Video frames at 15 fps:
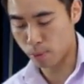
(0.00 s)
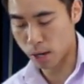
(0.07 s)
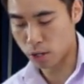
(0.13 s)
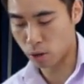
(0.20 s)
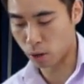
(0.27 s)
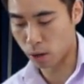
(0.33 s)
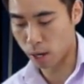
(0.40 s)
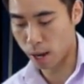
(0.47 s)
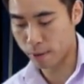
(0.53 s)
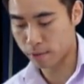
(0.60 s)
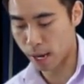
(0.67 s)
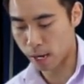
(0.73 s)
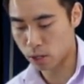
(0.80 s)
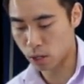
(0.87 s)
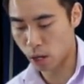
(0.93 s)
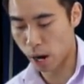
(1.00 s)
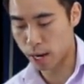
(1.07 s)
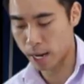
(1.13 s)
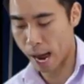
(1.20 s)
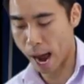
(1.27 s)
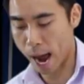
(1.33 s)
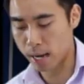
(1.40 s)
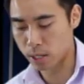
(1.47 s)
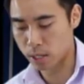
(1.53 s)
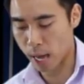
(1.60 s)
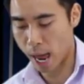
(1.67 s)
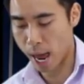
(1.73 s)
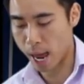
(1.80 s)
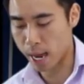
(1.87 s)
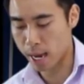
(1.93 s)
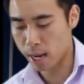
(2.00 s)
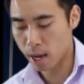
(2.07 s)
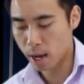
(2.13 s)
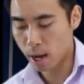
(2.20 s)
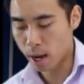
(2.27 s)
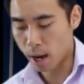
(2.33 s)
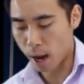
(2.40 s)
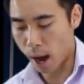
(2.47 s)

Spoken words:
expression on the left-hand side as a